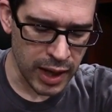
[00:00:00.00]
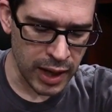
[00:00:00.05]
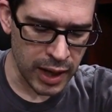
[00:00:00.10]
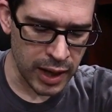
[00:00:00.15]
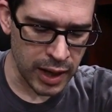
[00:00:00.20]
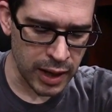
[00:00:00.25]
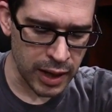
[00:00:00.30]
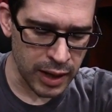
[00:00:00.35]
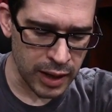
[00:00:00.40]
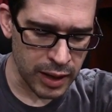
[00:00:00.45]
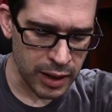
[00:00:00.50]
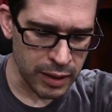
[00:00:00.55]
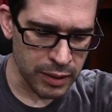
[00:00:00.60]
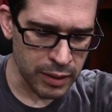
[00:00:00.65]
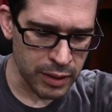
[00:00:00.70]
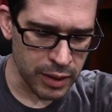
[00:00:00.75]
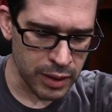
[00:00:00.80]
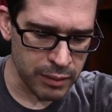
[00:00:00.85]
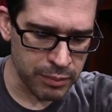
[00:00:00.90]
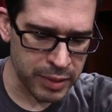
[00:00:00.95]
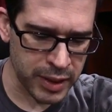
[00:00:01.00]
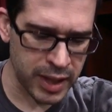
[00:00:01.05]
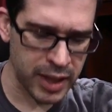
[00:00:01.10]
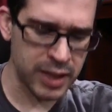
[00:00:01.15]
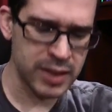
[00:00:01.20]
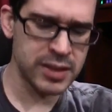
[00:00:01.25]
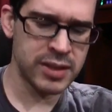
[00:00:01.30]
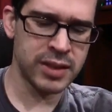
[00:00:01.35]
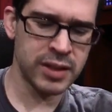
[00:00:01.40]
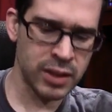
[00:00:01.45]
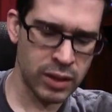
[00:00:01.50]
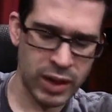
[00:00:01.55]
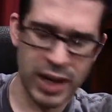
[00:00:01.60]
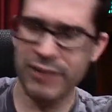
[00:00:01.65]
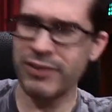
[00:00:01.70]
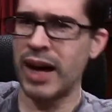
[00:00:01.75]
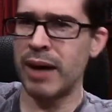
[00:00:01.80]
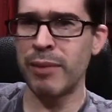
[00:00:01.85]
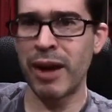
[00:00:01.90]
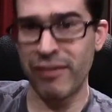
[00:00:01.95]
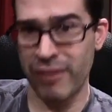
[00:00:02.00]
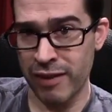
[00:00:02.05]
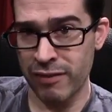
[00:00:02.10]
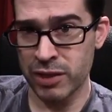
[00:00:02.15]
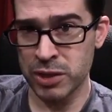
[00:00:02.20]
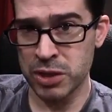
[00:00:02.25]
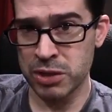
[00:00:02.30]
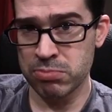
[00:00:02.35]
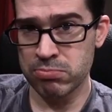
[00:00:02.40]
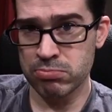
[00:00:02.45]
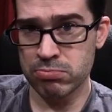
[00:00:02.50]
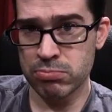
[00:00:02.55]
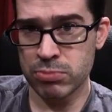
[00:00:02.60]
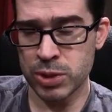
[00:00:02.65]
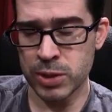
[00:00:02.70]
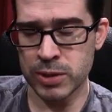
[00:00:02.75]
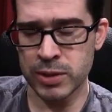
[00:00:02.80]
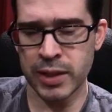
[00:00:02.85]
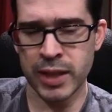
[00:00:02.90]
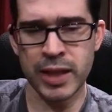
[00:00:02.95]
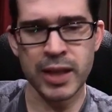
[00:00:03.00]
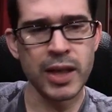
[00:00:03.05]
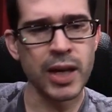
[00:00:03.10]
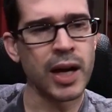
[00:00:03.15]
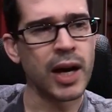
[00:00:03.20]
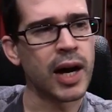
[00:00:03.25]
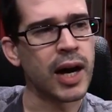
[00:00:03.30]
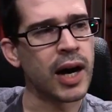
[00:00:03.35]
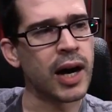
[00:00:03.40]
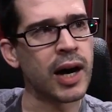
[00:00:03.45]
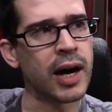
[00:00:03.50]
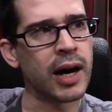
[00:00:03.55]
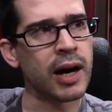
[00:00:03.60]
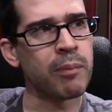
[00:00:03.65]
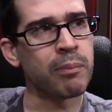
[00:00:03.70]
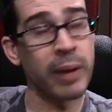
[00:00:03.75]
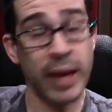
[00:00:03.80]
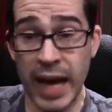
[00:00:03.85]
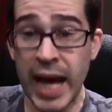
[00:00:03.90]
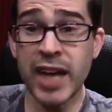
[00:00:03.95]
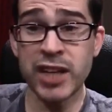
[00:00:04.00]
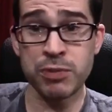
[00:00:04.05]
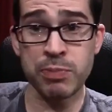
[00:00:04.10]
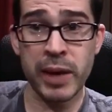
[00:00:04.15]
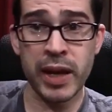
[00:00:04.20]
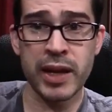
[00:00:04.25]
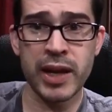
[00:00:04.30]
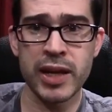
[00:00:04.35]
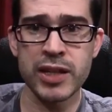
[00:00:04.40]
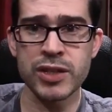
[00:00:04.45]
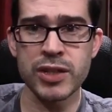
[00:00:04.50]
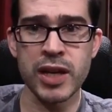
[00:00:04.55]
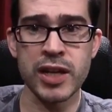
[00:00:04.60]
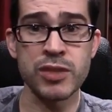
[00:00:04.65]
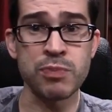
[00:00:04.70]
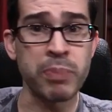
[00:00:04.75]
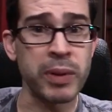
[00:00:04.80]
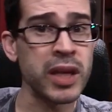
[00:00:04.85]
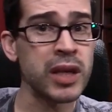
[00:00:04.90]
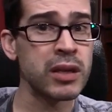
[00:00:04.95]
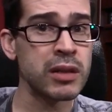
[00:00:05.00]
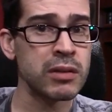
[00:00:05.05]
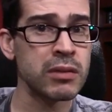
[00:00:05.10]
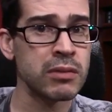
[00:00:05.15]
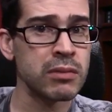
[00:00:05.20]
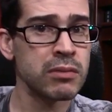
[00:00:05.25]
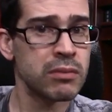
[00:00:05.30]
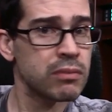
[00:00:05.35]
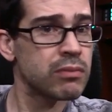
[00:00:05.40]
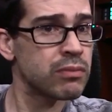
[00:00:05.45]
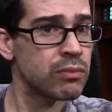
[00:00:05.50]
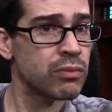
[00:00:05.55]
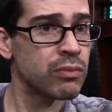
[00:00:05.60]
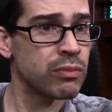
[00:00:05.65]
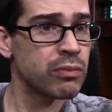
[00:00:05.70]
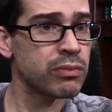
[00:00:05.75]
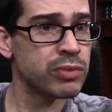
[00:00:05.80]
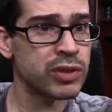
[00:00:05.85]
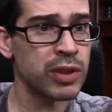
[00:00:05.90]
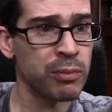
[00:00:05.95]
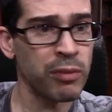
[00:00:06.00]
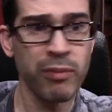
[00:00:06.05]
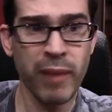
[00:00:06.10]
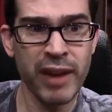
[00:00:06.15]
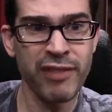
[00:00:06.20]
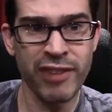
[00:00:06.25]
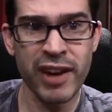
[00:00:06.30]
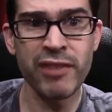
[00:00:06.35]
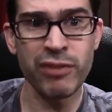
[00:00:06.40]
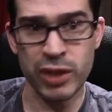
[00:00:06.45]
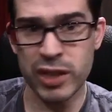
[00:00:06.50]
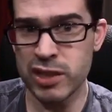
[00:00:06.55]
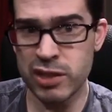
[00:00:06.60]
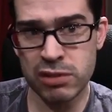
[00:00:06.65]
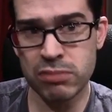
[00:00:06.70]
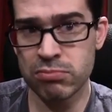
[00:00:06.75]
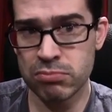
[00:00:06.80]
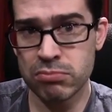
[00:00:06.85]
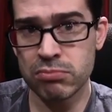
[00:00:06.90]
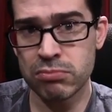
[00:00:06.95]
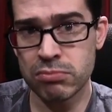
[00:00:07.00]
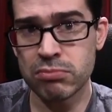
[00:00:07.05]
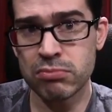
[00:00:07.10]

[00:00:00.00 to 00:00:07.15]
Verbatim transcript: uh, because, you know, I've got my favorites, certainly. Uh, but X Men has, has been some of my favorites.